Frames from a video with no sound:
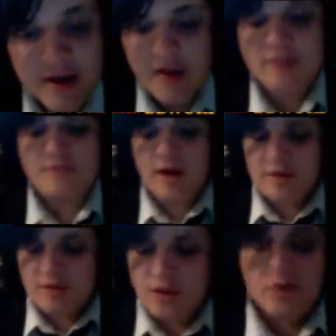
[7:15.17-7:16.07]
That's right,
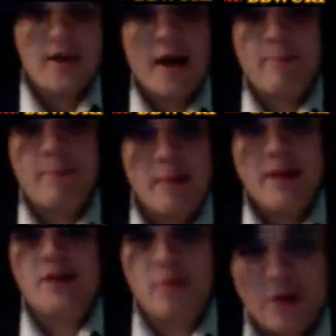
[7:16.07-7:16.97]
the UK
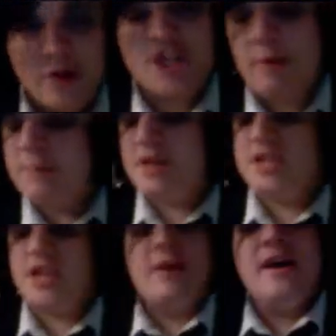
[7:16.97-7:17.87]
BBW Championship